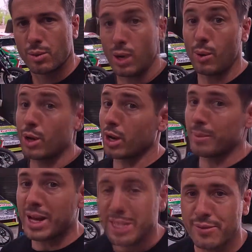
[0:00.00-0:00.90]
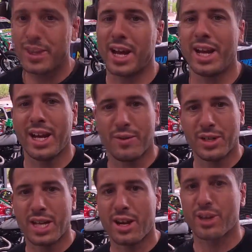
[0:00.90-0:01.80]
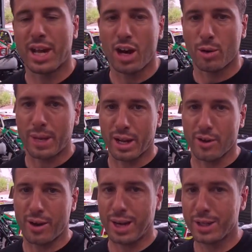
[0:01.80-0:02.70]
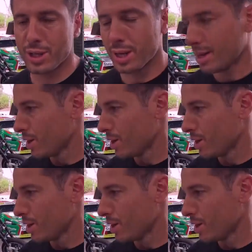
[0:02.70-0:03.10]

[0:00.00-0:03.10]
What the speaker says: Well, we've got a massive day ahead of us here in the Hellbent garage.